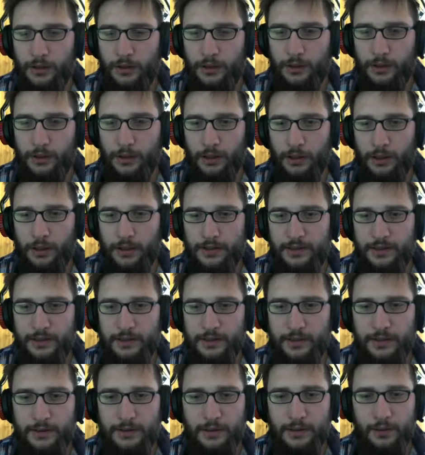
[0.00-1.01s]
And
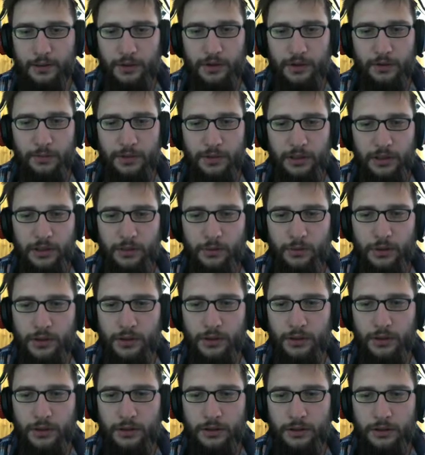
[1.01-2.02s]
that's going to be
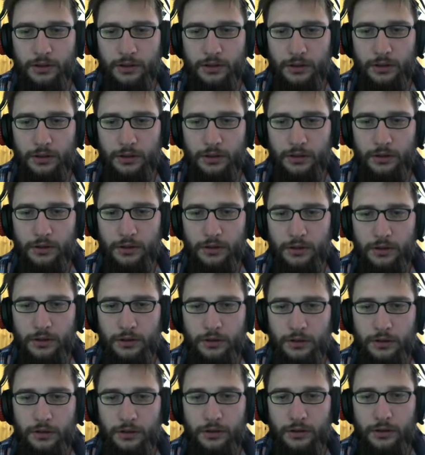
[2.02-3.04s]
our,
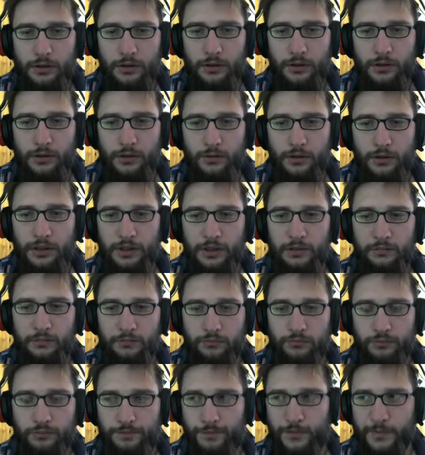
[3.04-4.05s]
well,
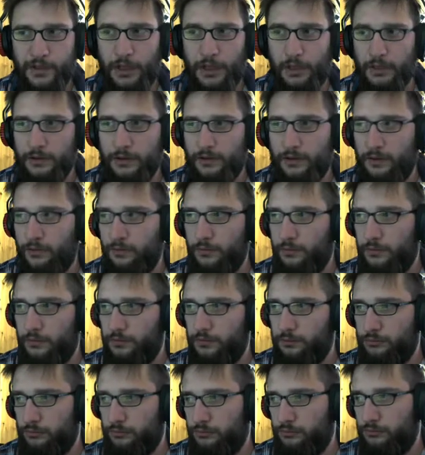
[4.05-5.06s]
skills,
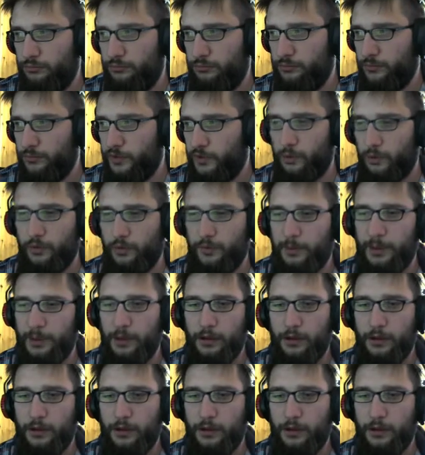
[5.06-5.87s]
so to speak.